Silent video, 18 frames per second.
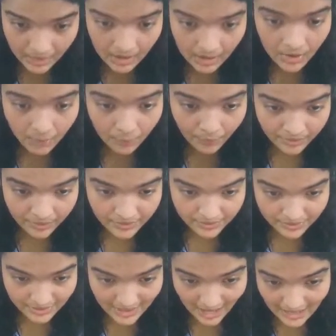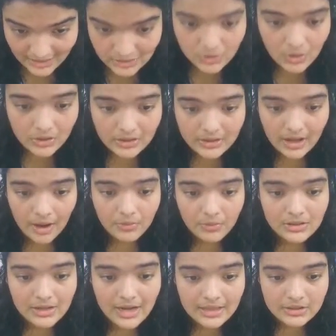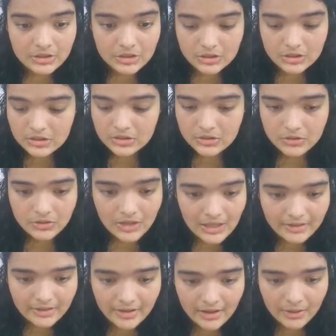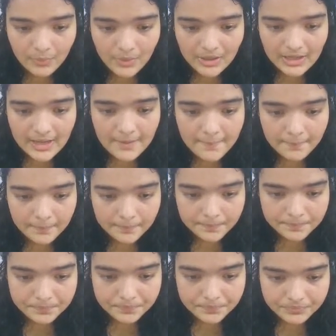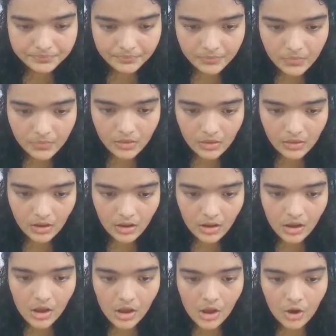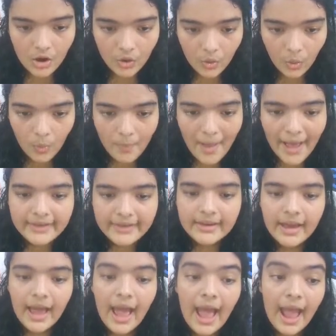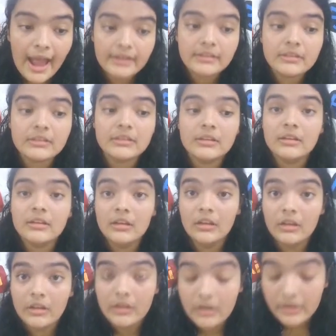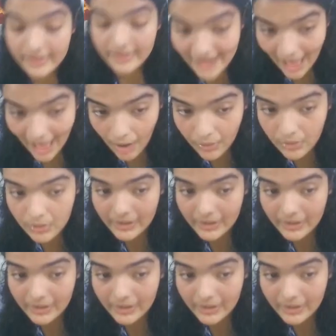with that sorted out, let's just really quickly go back and now look